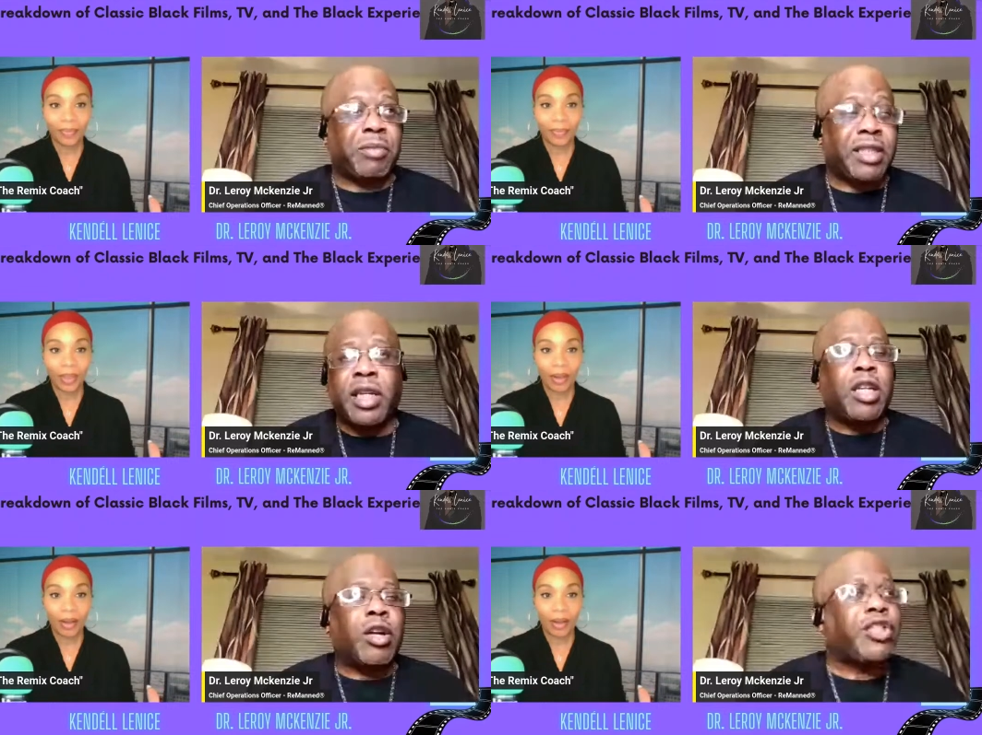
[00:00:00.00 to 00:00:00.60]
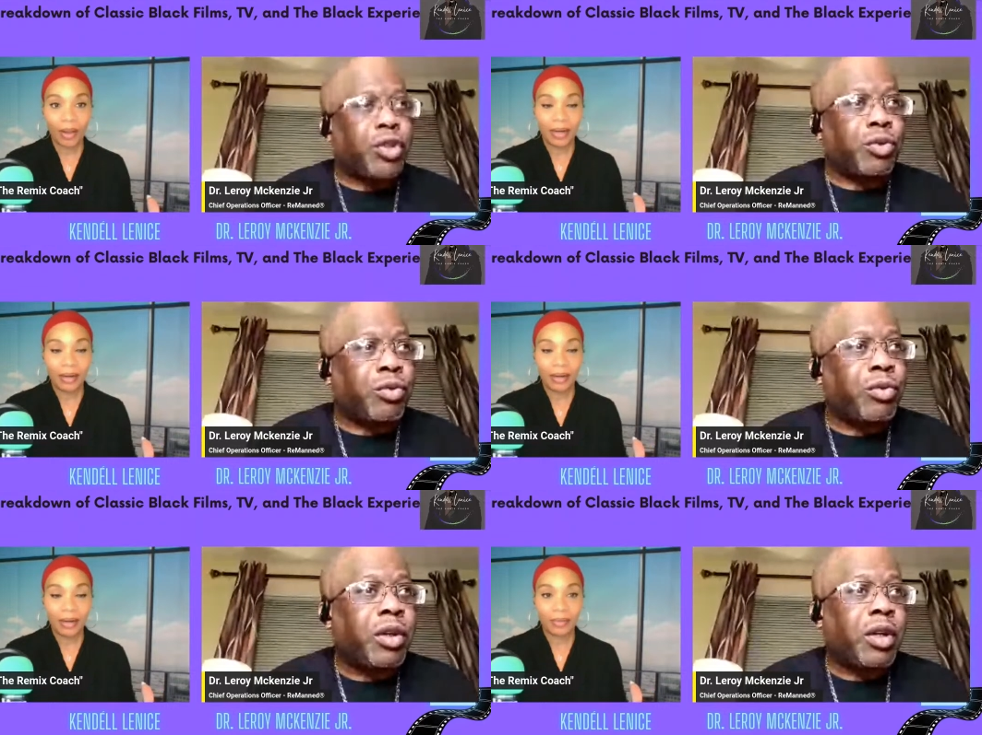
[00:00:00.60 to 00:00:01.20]
Speaker 1: his due
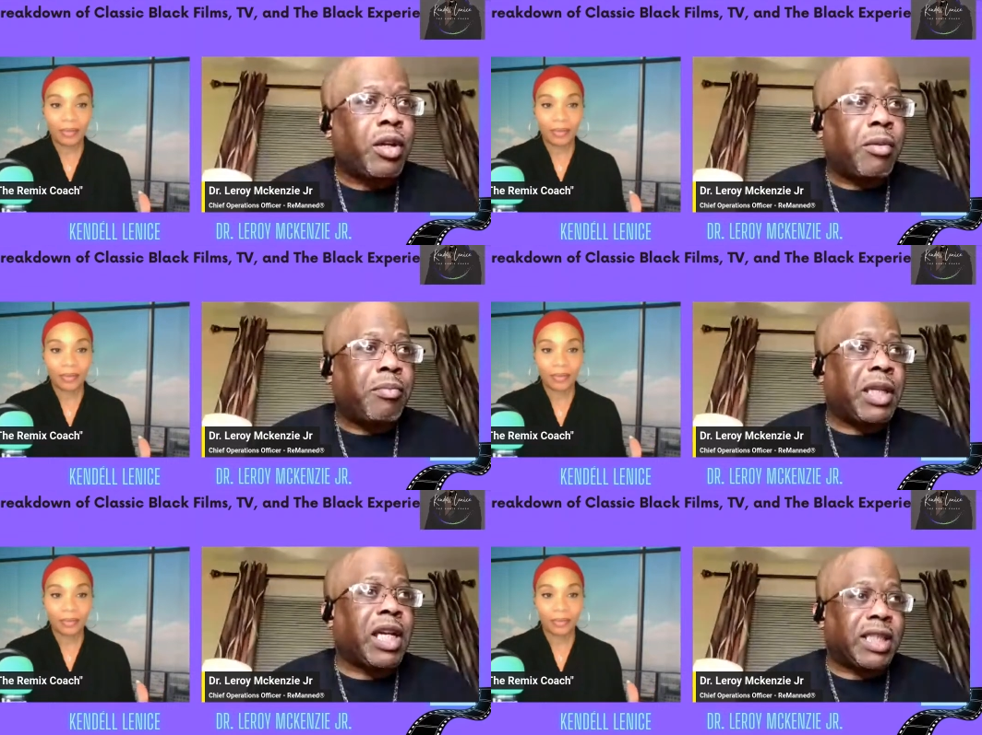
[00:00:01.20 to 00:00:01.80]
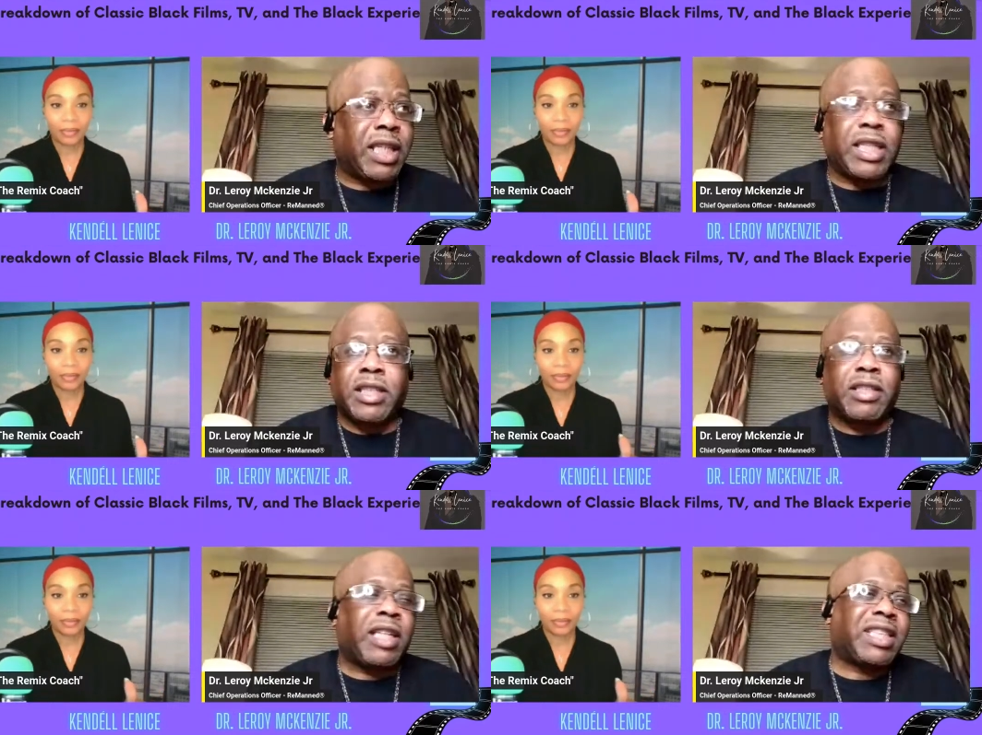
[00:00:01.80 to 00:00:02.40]
because he's
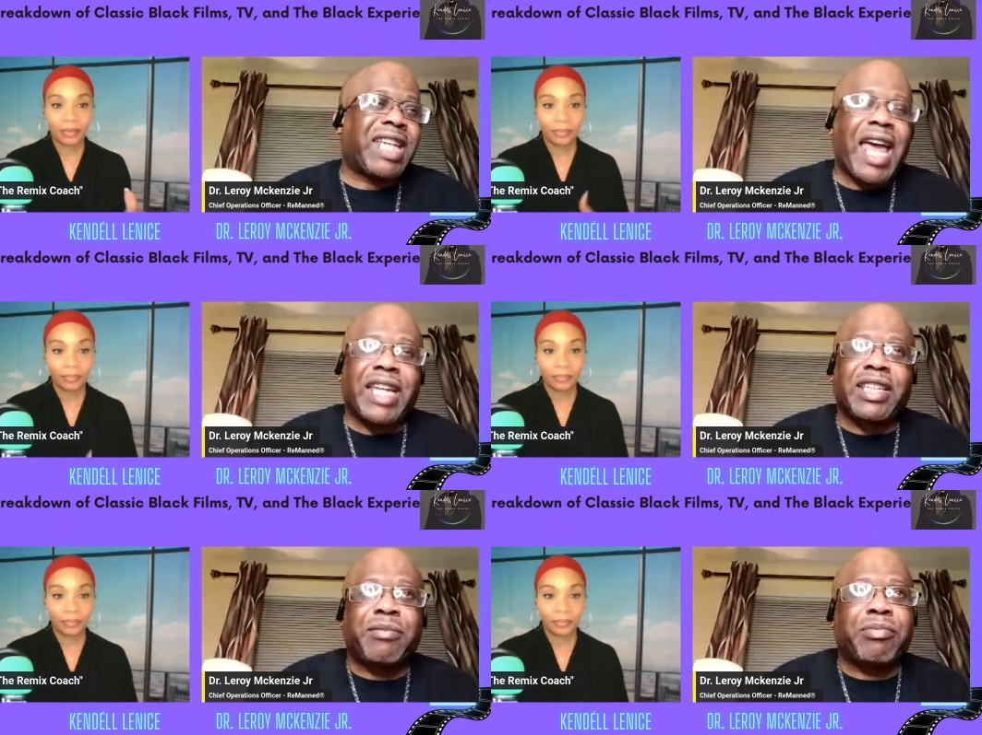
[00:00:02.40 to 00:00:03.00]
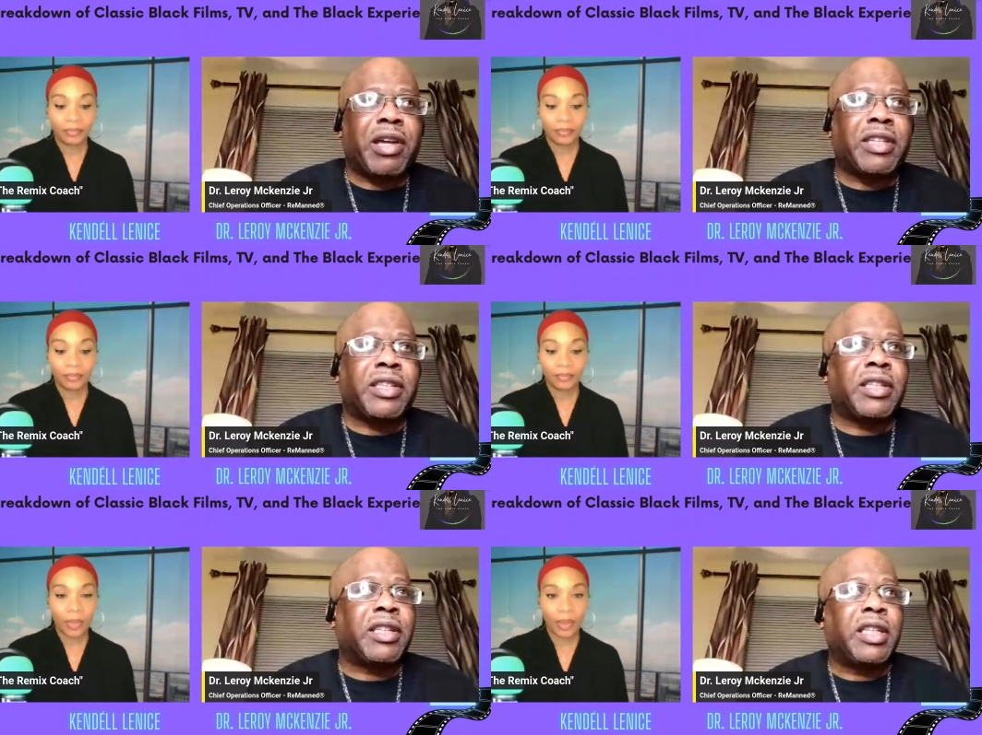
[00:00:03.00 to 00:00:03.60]
that talented
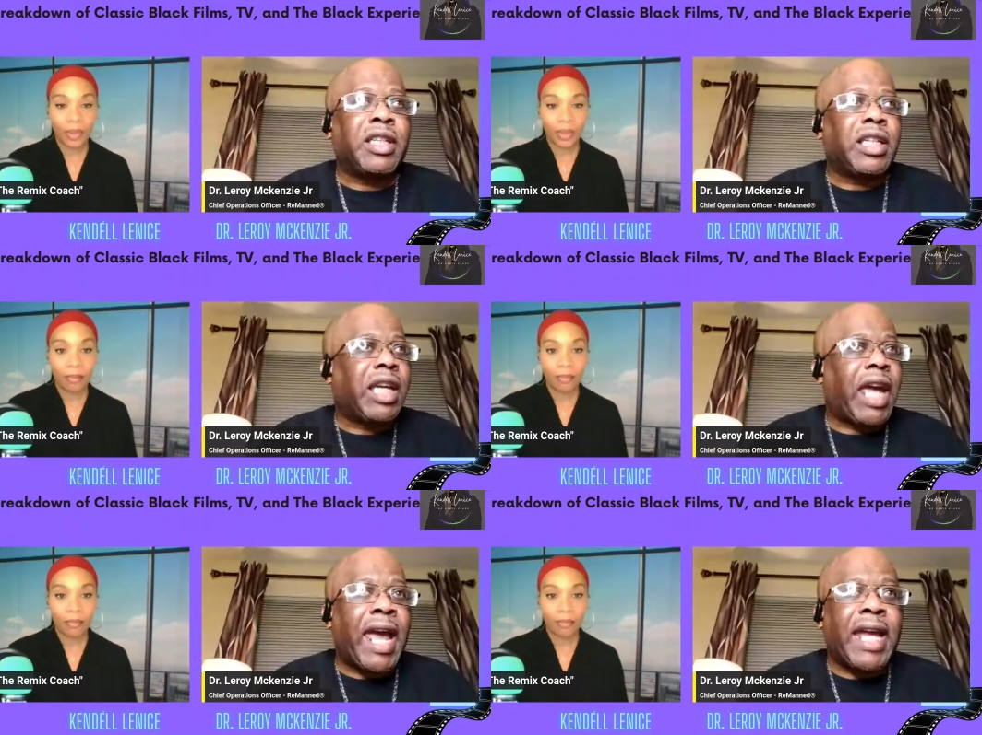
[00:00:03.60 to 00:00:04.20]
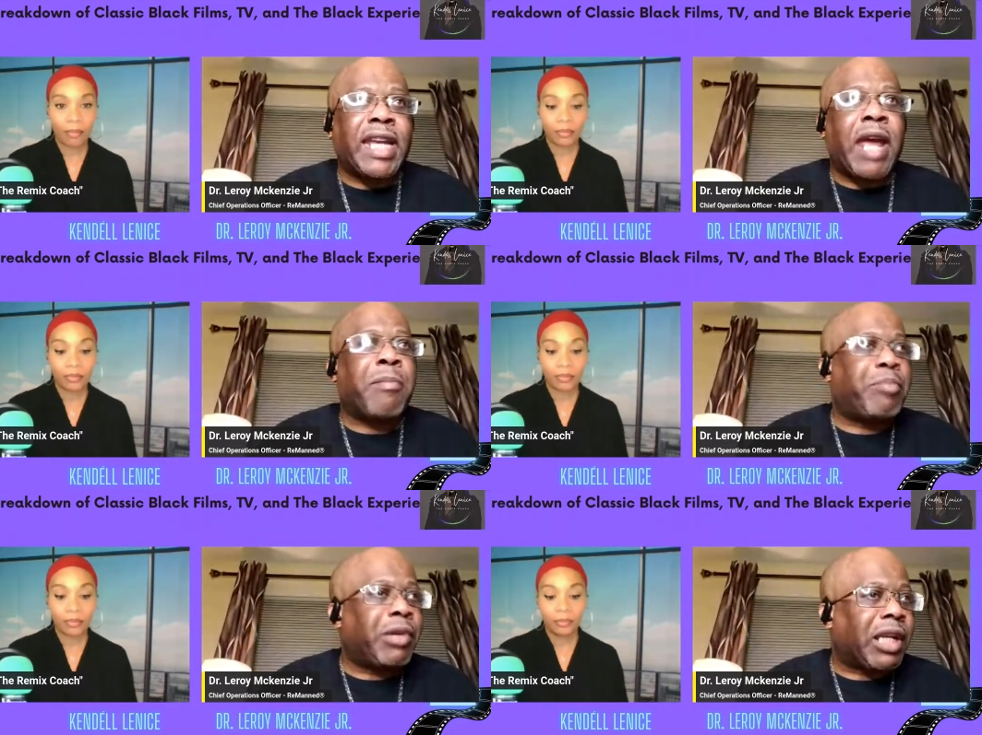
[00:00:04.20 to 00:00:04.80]
brother and and
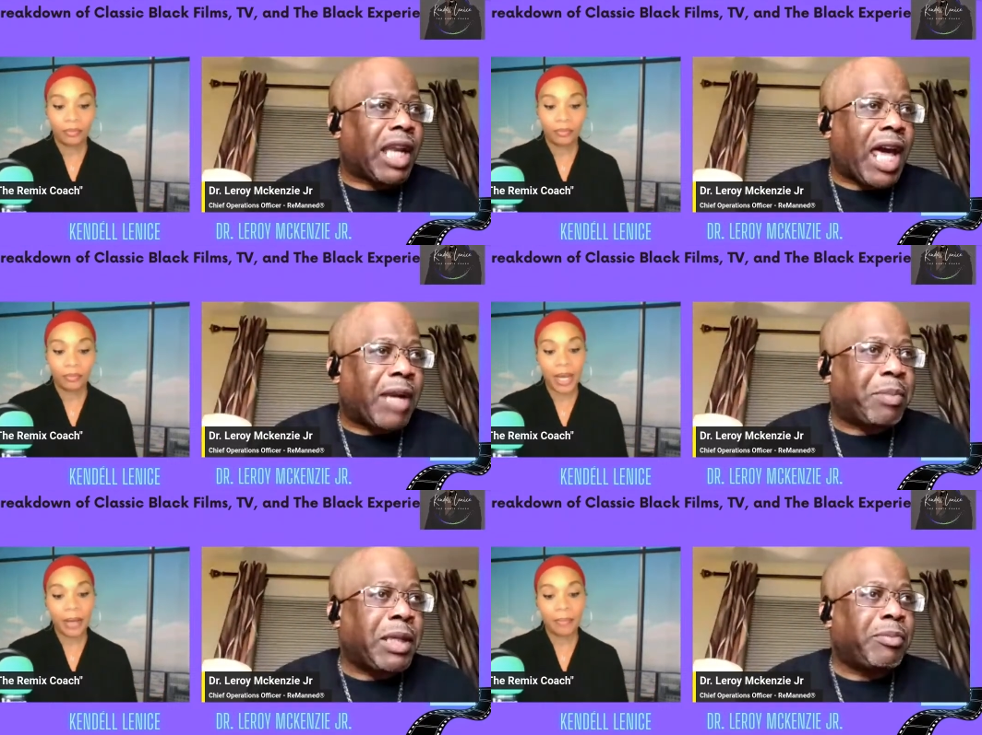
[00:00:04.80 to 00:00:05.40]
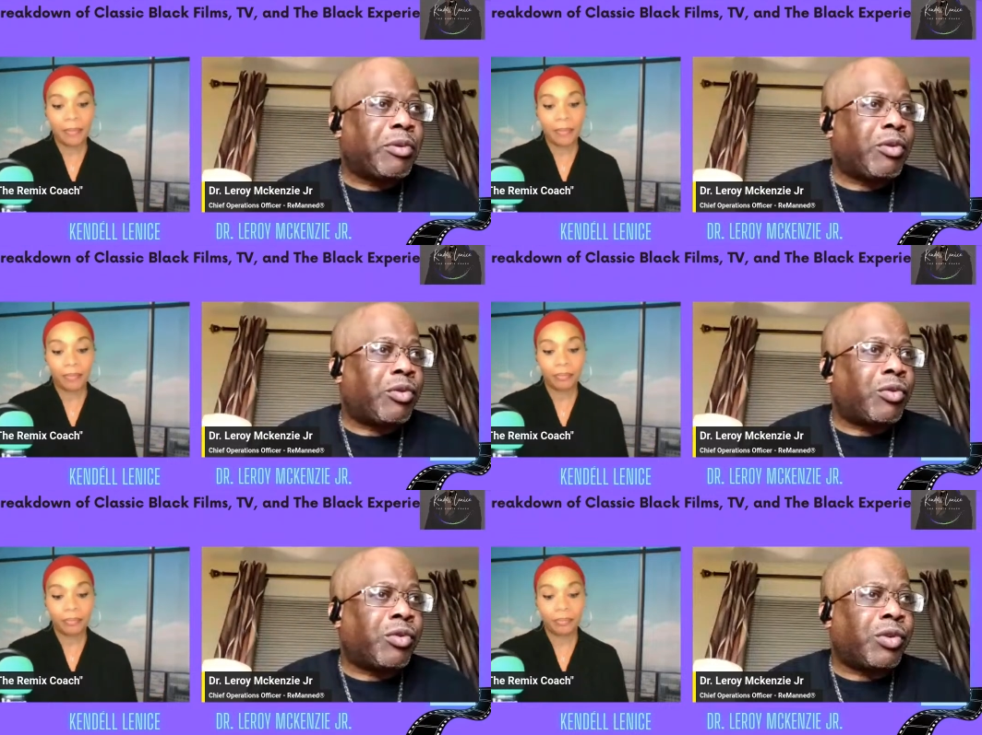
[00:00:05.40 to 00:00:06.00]
put yeah. a lot of people
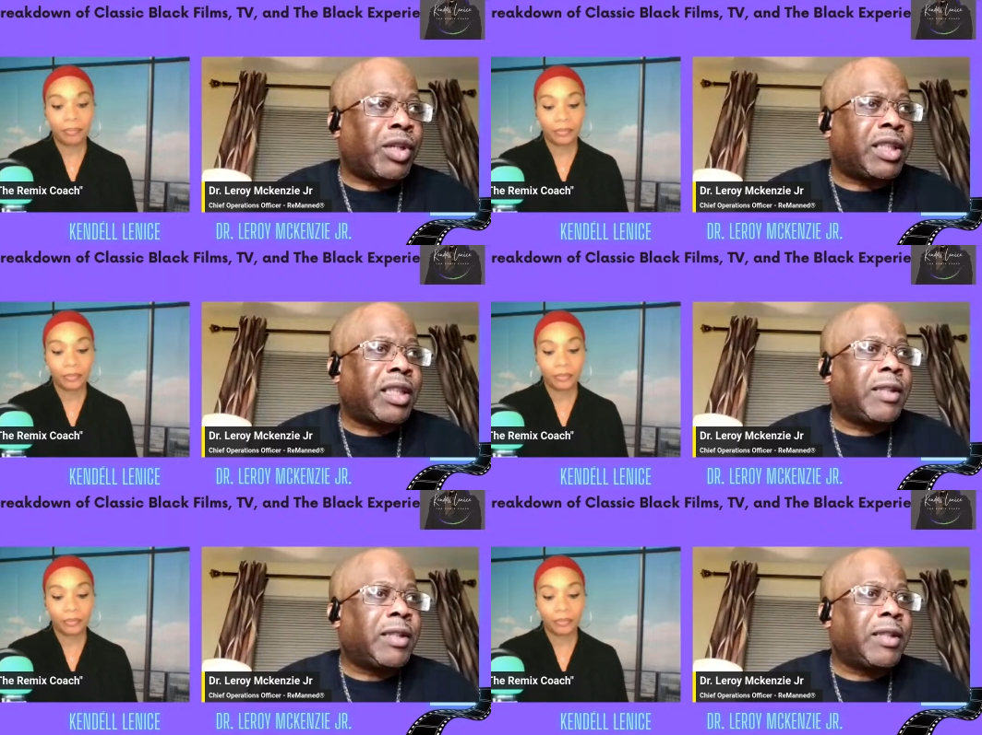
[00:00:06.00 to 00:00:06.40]
on